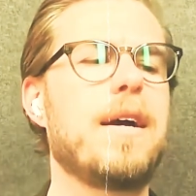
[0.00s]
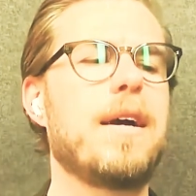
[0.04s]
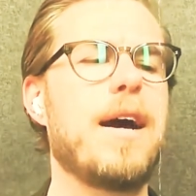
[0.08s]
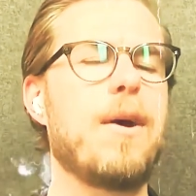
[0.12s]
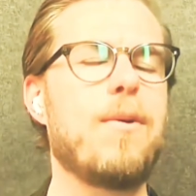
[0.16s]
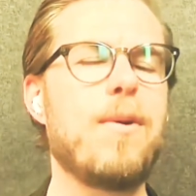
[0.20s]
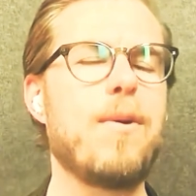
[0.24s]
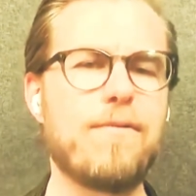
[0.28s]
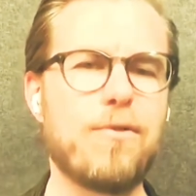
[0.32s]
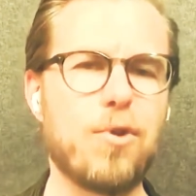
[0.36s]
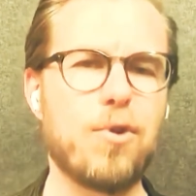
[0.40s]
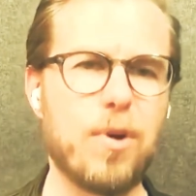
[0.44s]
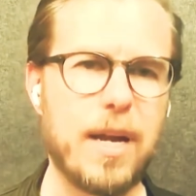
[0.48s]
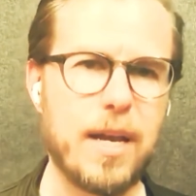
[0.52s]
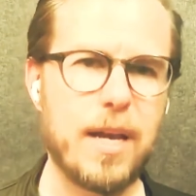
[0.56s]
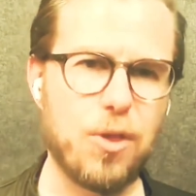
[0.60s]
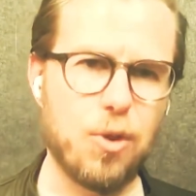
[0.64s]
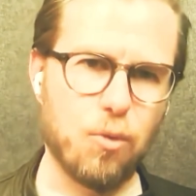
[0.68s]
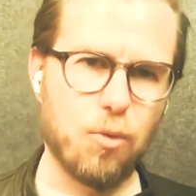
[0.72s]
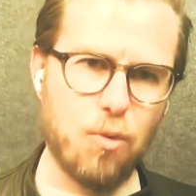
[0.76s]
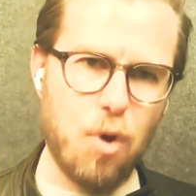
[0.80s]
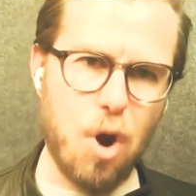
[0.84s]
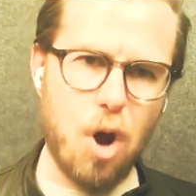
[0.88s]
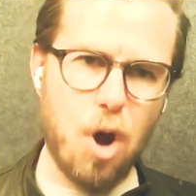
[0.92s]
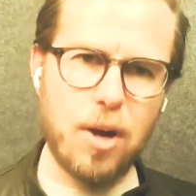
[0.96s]
However, in
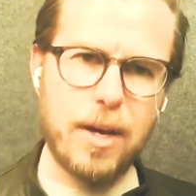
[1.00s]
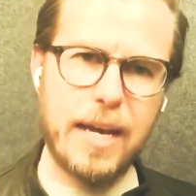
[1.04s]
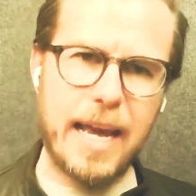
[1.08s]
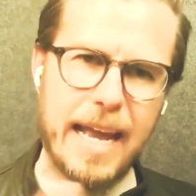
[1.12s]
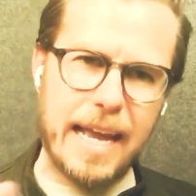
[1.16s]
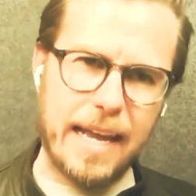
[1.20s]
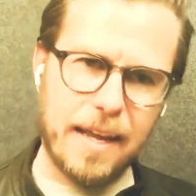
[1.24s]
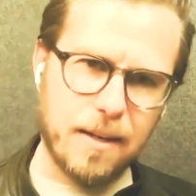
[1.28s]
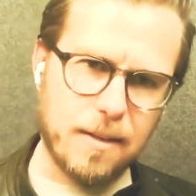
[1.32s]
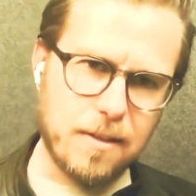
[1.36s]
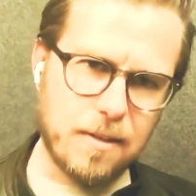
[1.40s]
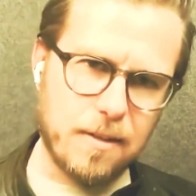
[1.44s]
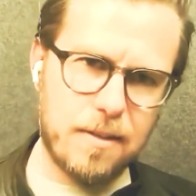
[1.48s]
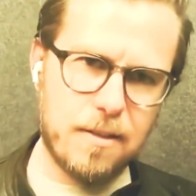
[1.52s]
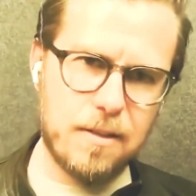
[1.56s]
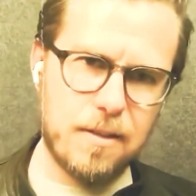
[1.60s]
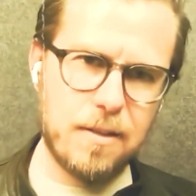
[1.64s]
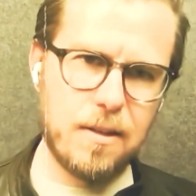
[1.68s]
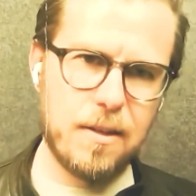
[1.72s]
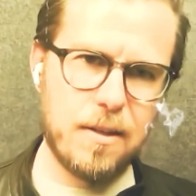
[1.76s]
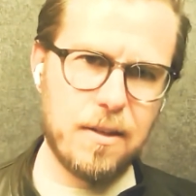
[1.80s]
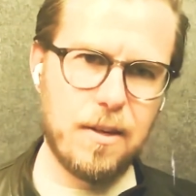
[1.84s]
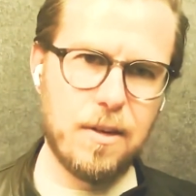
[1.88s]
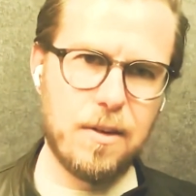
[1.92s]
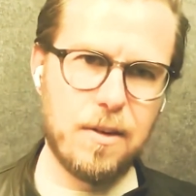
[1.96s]
the wrong hands,
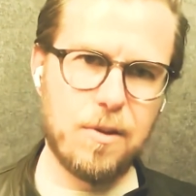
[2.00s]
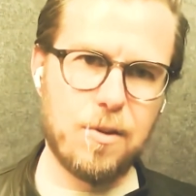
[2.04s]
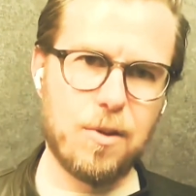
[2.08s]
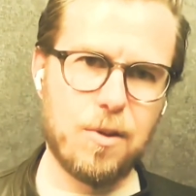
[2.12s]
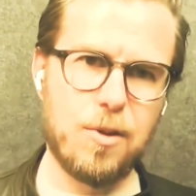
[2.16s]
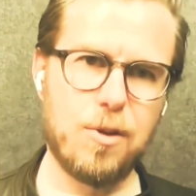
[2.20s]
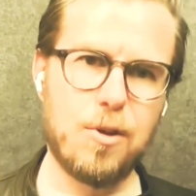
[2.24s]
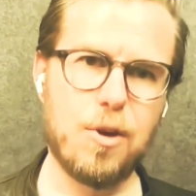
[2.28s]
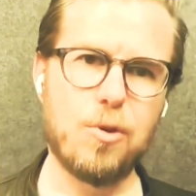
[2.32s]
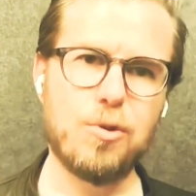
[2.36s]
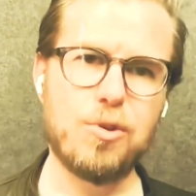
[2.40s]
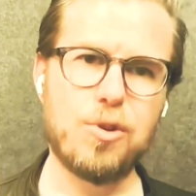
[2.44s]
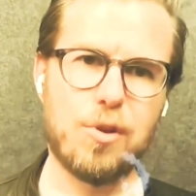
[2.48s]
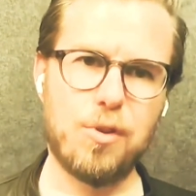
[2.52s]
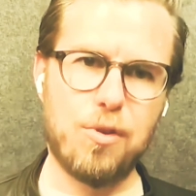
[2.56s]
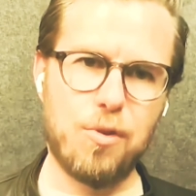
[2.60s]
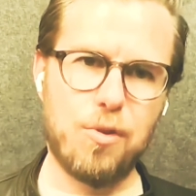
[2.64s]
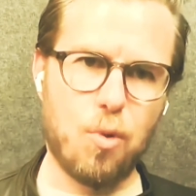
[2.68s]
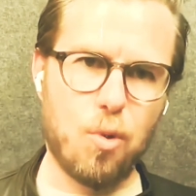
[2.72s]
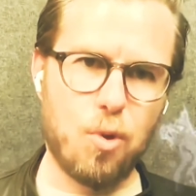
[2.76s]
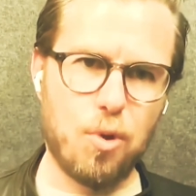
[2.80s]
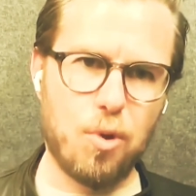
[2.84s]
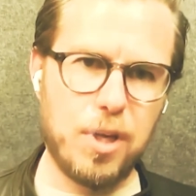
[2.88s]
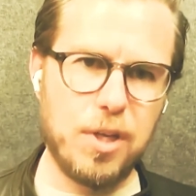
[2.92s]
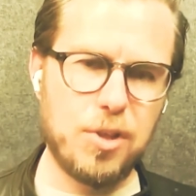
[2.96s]
those
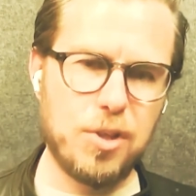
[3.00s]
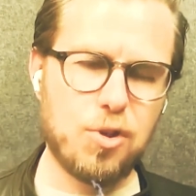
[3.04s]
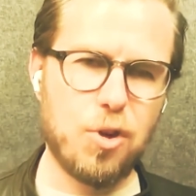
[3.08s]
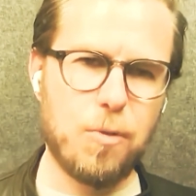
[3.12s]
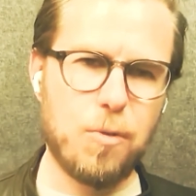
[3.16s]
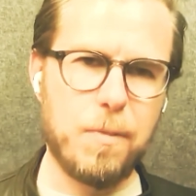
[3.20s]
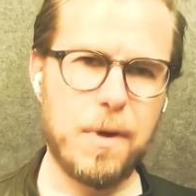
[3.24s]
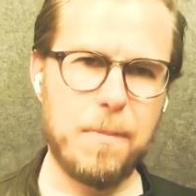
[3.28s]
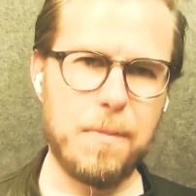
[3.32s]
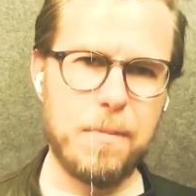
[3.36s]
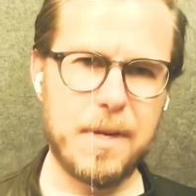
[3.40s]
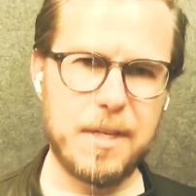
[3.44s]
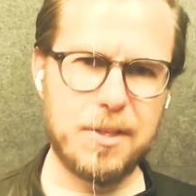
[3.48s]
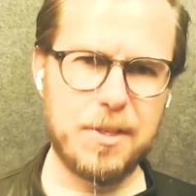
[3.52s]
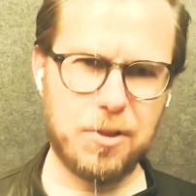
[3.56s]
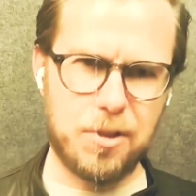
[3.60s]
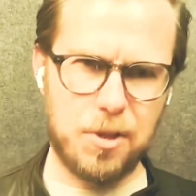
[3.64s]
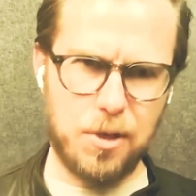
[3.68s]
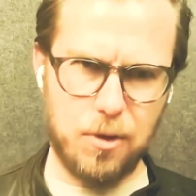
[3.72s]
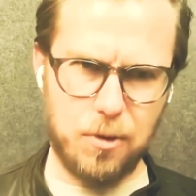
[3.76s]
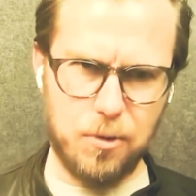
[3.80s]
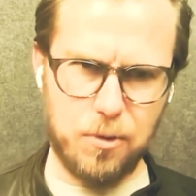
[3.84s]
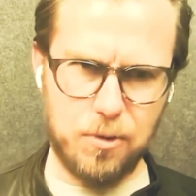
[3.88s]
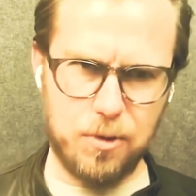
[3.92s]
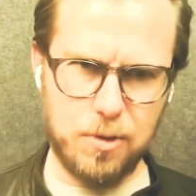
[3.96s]
authorities could be
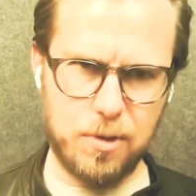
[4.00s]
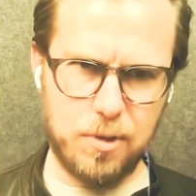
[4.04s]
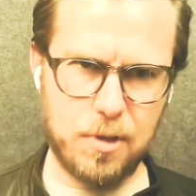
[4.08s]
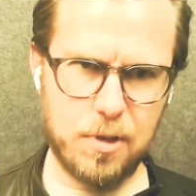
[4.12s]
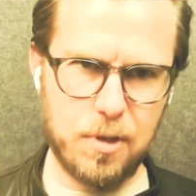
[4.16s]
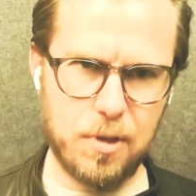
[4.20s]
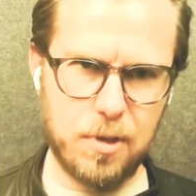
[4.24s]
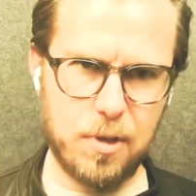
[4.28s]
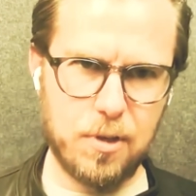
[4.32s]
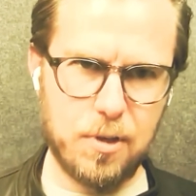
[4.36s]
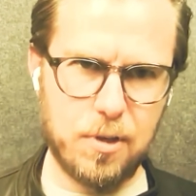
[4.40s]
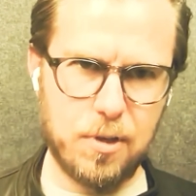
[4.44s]
misused